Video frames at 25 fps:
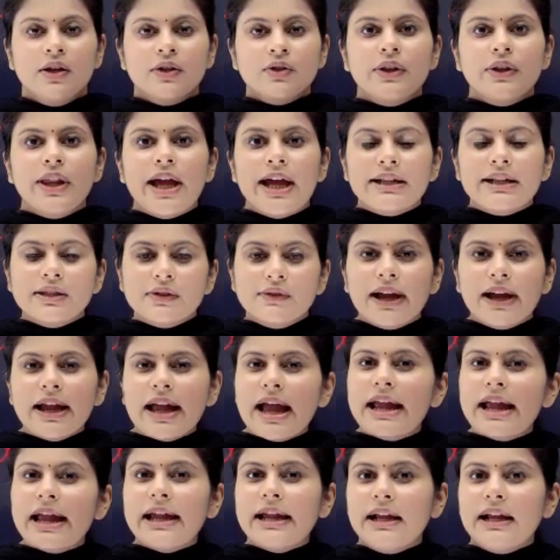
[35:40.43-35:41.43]
So that's why
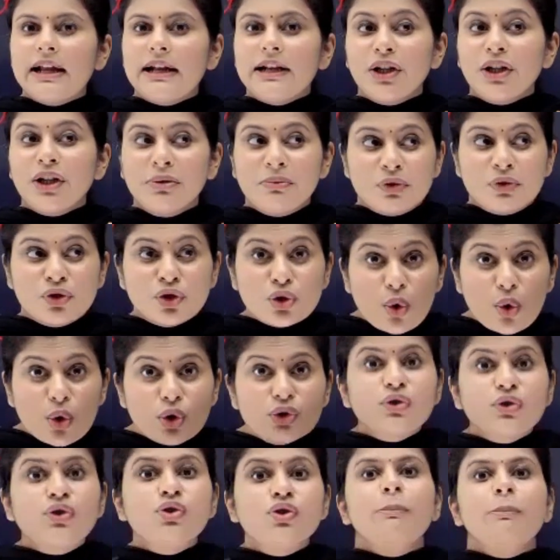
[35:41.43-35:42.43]
I
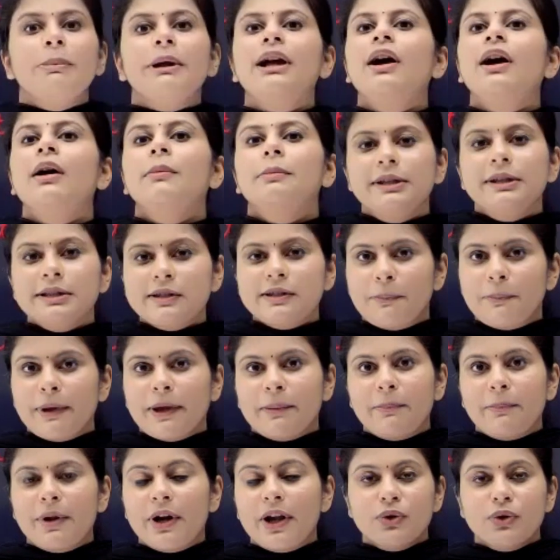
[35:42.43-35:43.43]
chose to pick up this
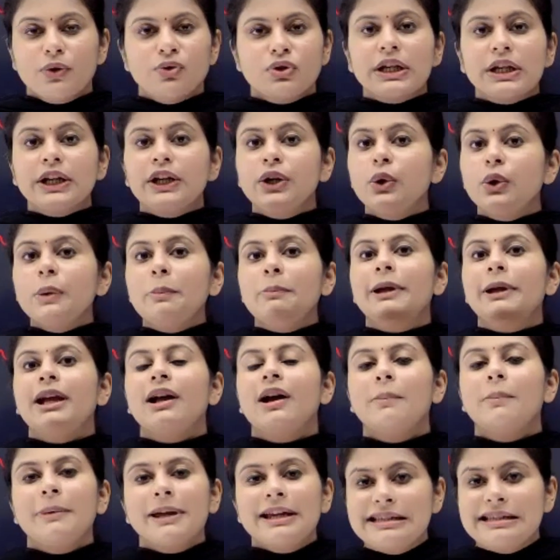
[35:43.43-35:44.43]
paper. I usually don't
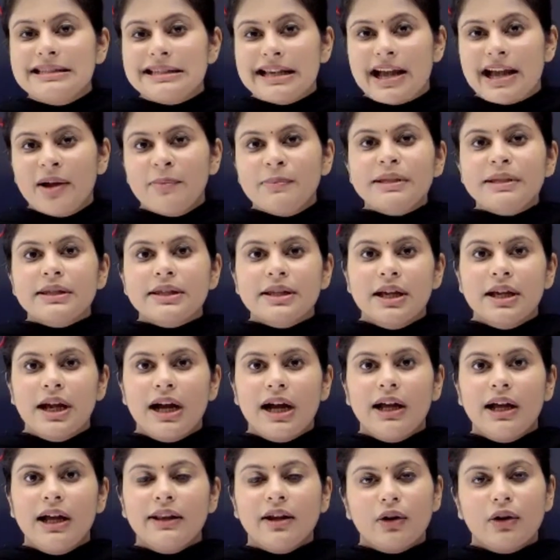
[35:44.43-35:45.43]
pick up exams.
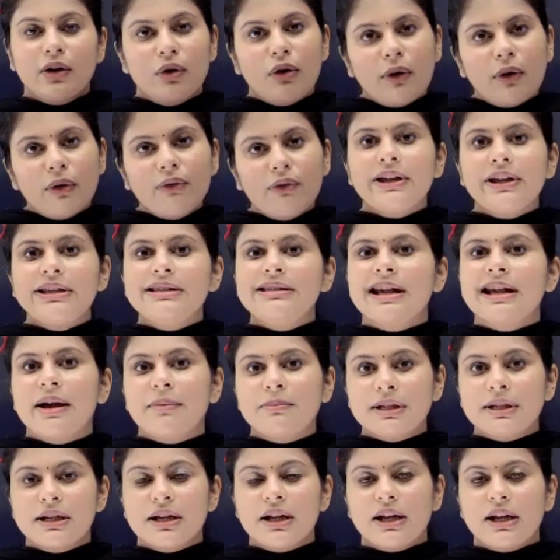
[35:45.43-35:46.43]
There are a lot of
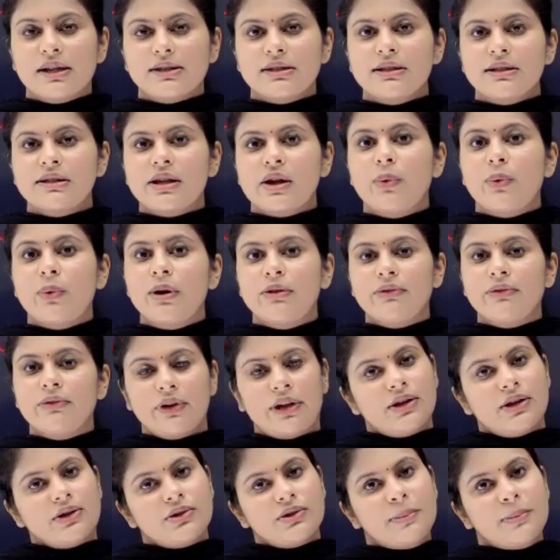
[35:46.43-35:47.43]
exams in our ACCA
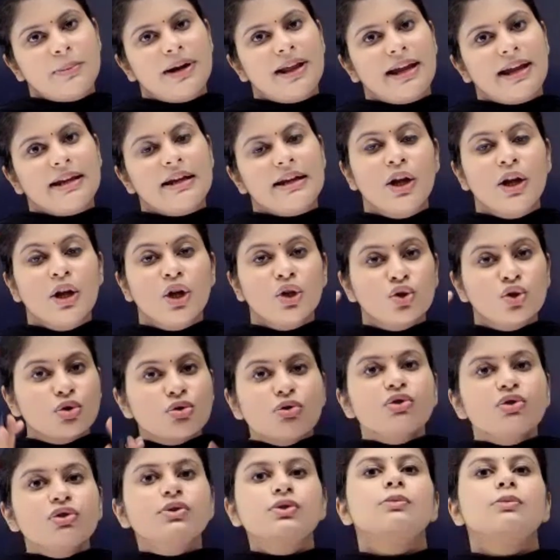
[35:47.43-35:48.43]
qualification, but I
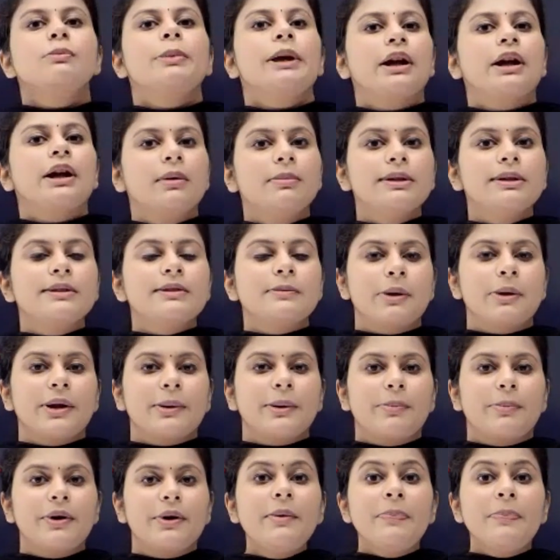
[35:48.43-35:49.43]
chose to pick up this
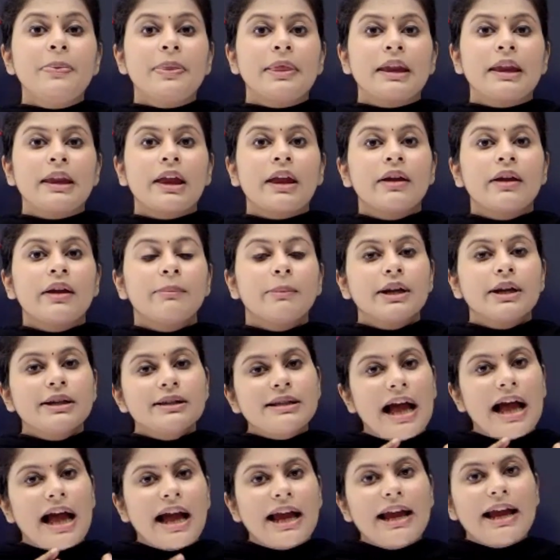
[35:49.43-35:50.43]
paper
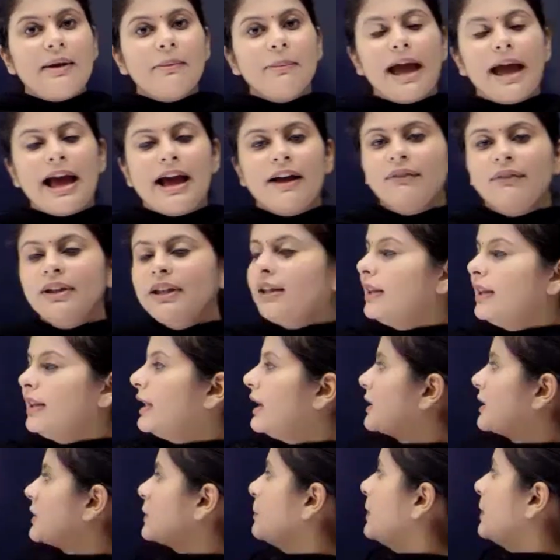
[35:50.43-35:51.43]
because I am having
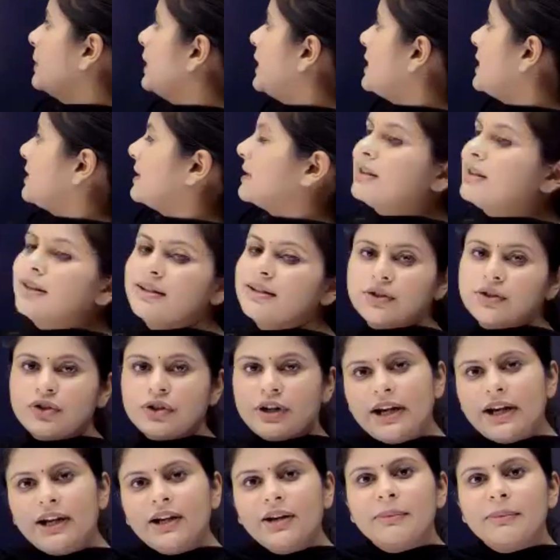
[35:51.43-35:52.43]
the expertise in this
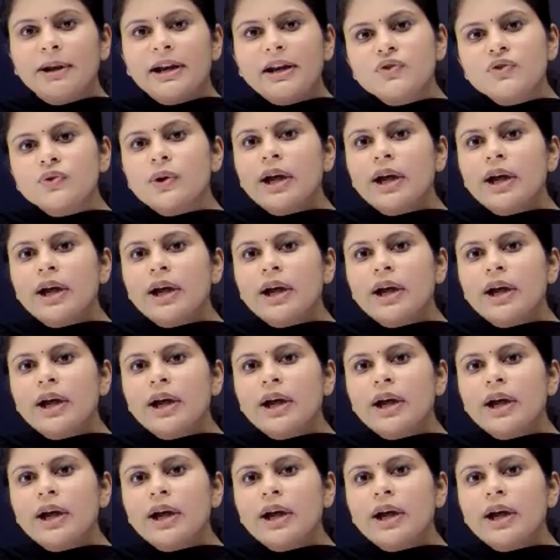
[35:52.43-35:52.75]
treatment.